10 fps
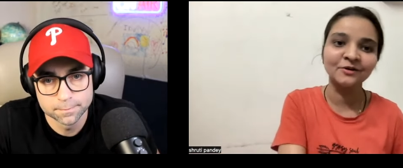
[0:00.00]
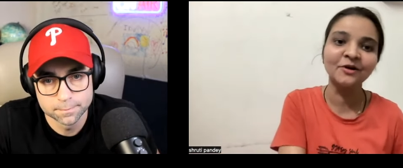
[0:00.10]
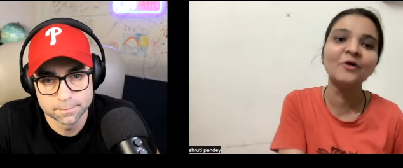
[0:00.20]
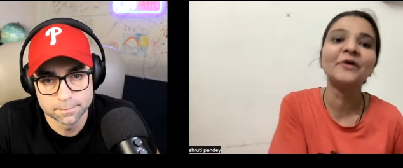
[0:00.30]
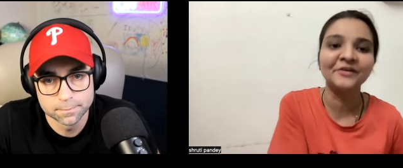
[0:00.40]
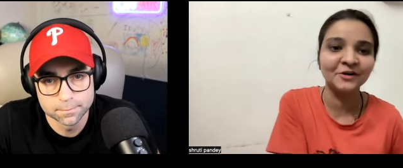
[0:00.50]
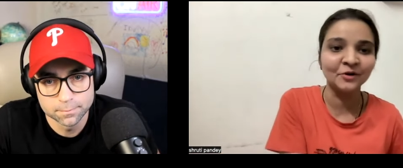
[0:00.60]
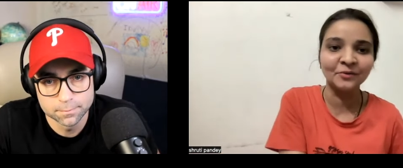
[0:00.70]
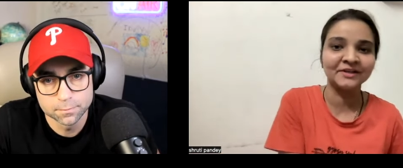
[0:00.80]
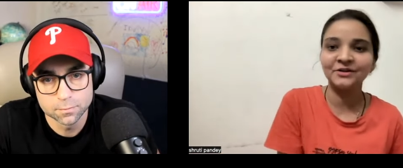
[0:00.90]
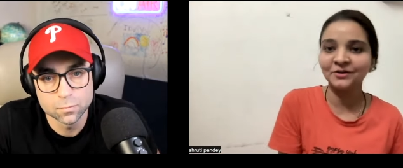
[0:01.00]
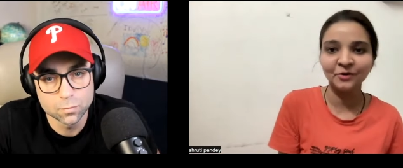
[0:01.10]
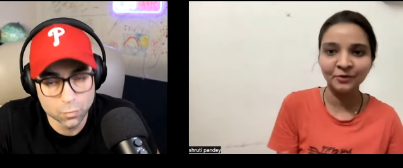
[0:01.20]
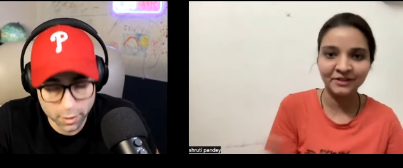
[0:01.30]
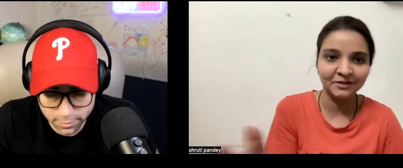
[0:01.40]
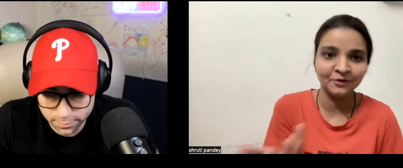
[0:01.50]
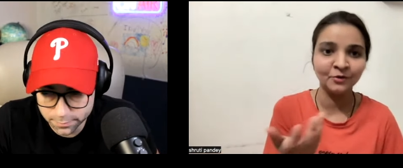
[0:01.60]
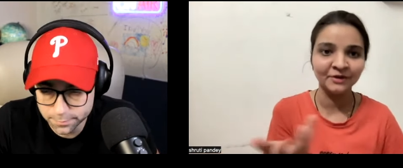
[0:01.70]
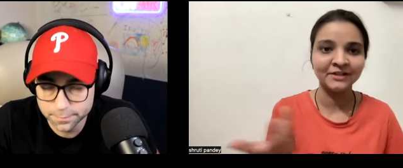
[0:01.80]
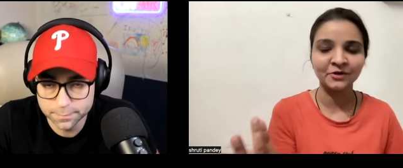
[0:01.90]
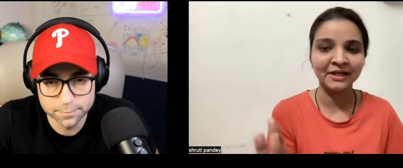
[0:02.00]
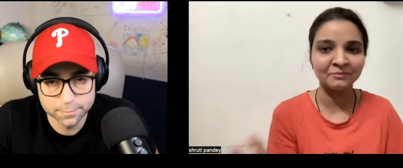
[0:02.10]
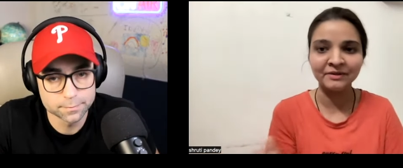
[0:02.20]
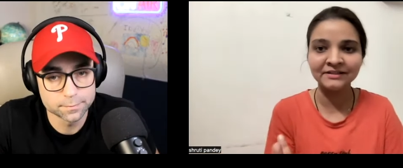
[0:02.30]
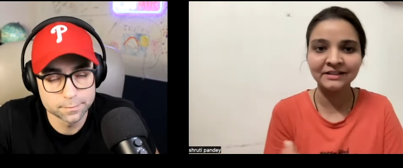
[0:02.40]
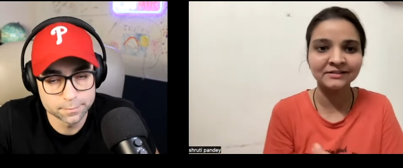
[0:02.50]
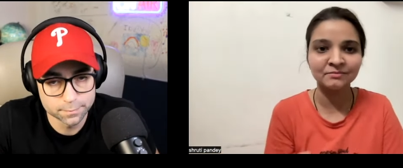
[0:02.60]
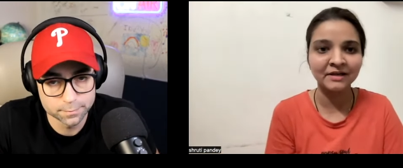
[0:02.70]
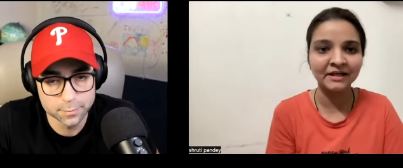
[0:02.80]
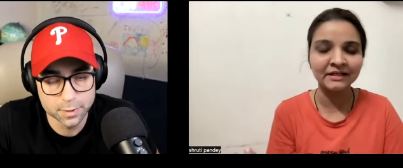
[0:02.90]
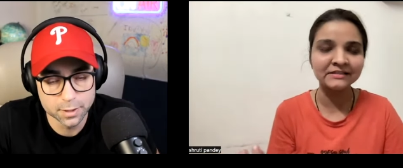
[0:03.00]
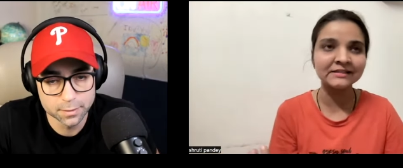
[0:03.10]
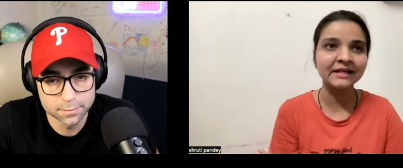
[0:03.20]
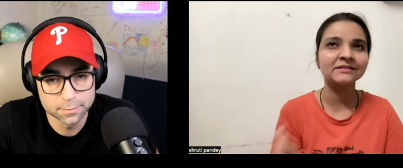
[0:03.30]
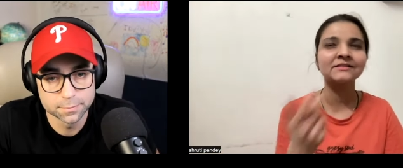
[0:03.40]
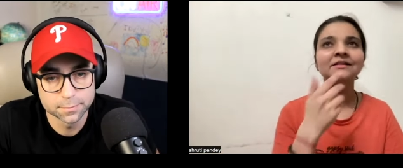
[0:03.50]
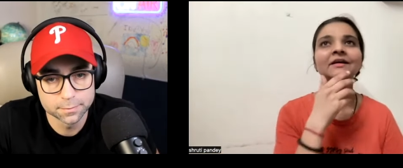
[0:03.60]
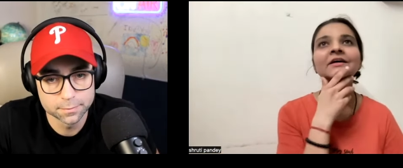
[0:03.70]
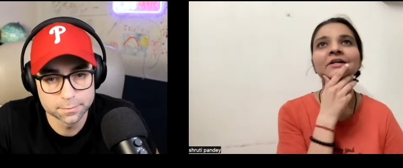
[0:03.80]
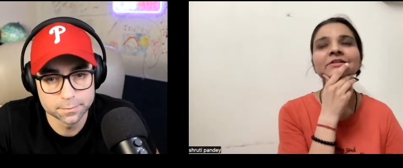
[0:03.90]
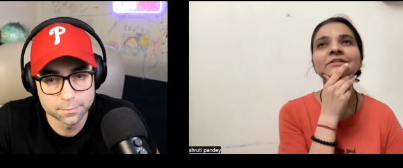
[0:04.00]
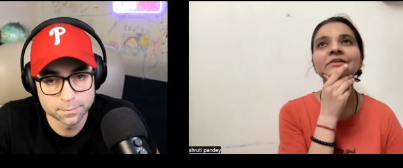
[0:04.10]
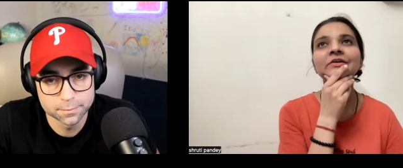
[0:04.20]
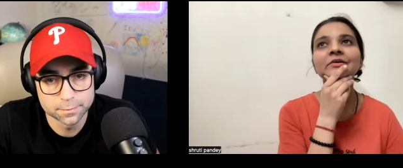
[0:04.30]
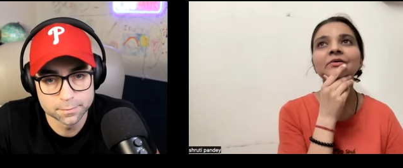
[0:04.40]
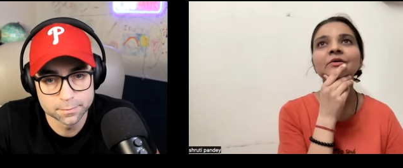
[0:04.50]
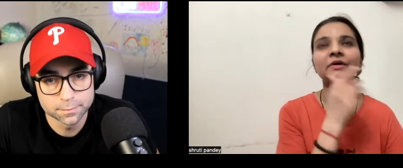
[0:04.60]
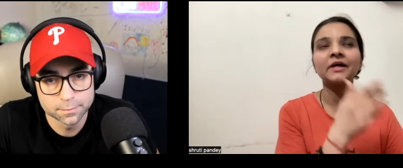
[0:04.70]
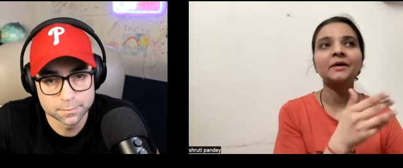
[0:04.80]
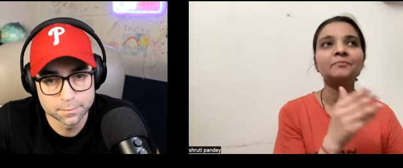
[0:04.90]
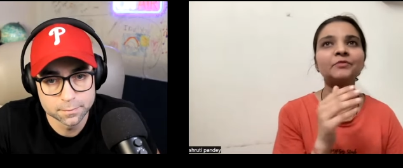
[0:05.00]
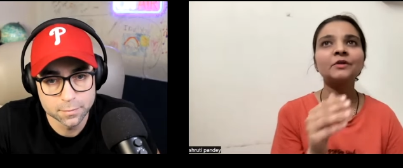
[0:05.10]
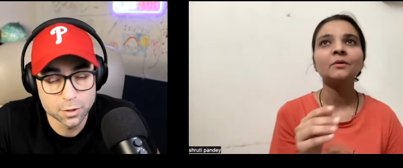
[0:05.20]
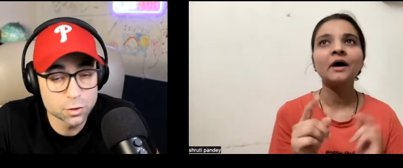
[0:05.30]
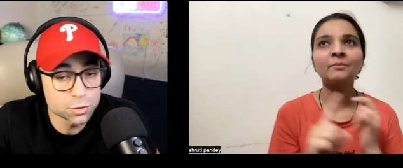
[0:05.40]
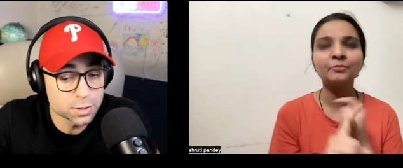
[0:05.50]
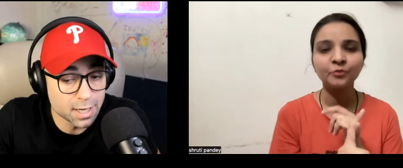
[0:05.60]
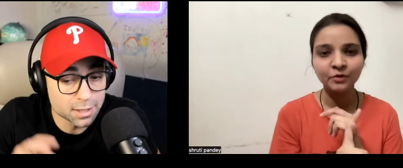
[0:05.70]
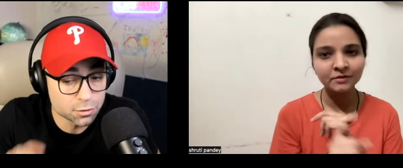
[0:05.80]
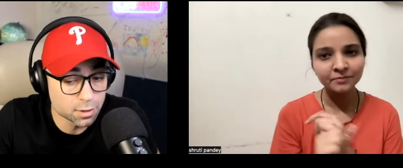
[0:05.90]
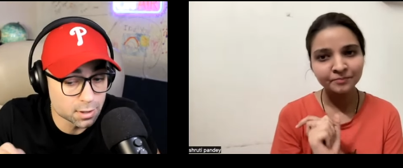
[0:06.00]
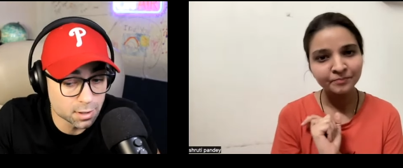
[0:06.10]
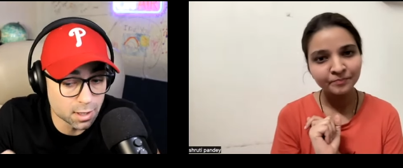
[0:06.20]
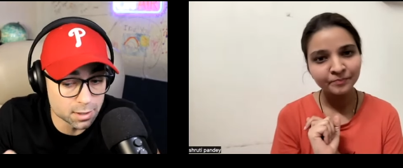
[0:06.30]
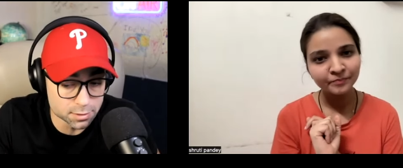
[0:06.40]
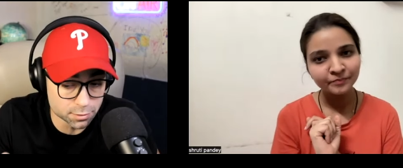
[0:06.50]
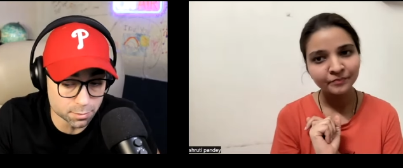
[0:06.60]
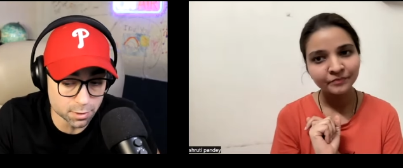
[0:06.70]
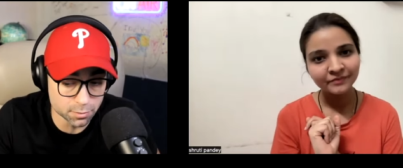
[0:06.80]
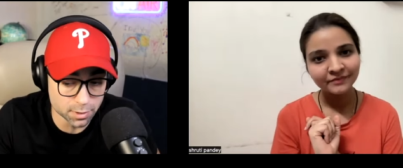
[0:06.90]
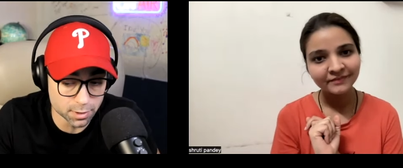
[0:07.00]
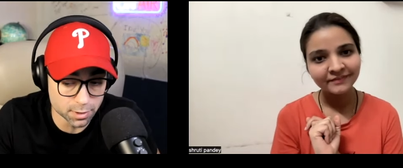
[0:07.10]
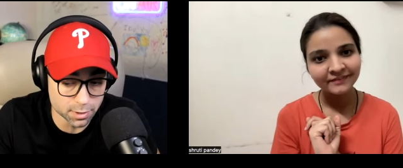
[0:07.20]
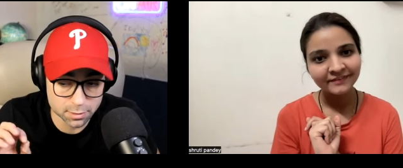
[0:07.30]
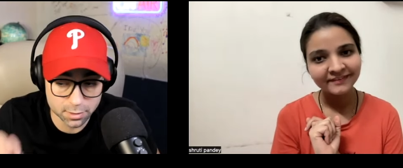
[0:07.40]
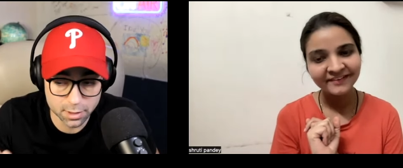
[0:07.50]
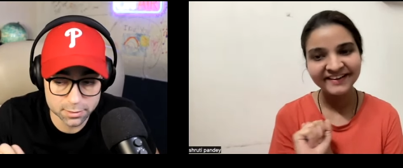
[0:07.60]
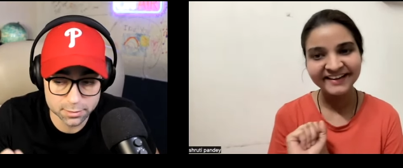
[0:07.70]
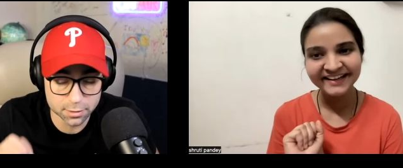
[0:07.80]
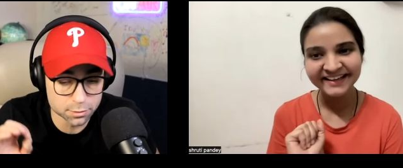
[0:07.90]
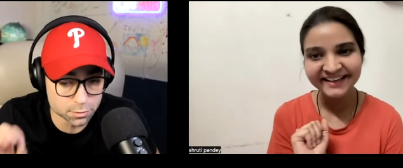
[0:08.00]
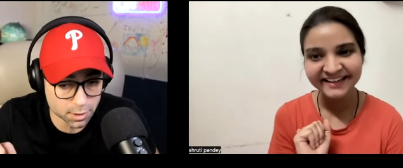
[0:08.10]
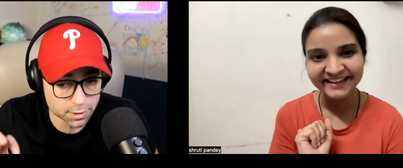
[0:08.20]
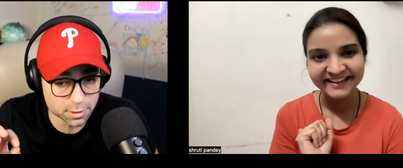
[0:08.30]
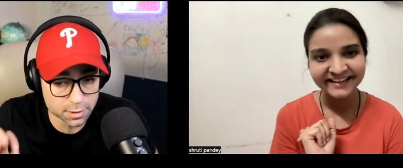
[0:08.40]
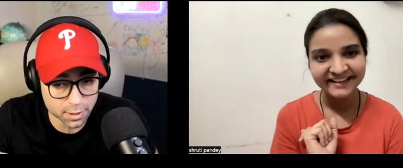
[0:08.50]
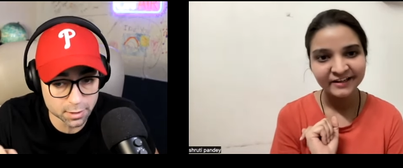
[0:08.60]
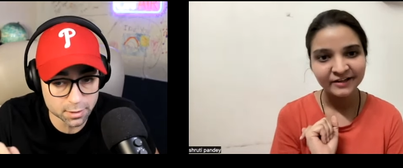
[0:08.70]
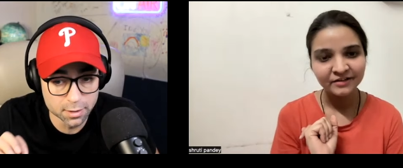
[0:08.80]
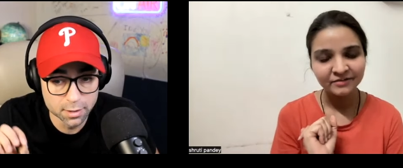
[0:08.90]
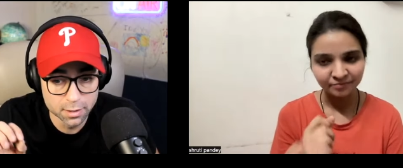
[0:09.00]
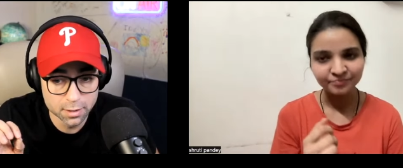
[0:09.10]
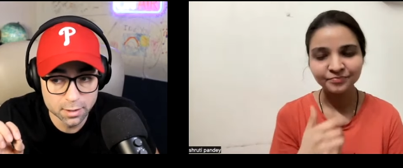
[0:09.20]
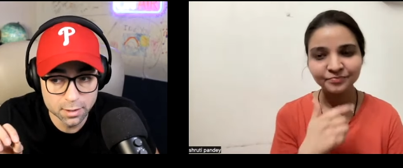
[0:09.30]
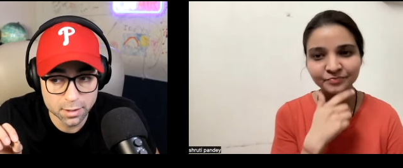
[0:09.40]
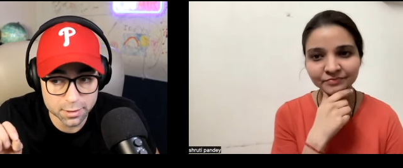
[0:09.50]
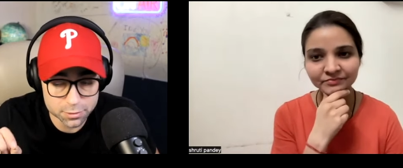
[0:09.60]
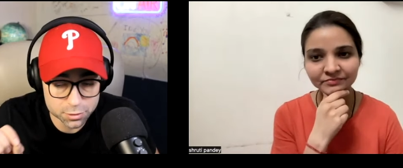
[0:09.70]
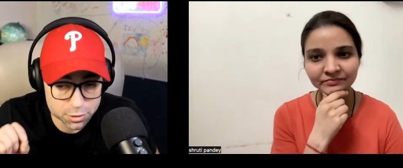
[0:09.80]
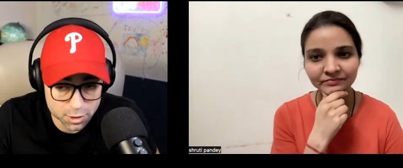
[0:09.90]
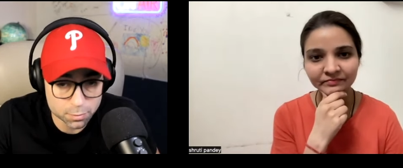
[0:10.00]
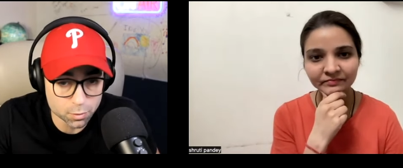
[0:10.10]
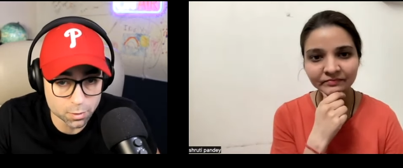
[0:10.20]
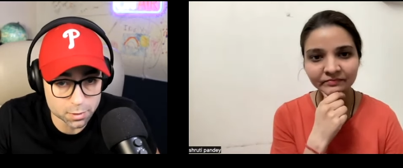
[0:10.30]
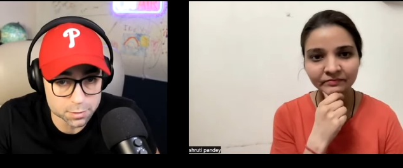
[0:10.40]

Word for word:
Speaker 1: lower lower lower, right. lower your game it doesn't make yeah. any sense so okay
Speaker 2: they're usually not the great clients either by the way the clients that are trying to get as cheap a work as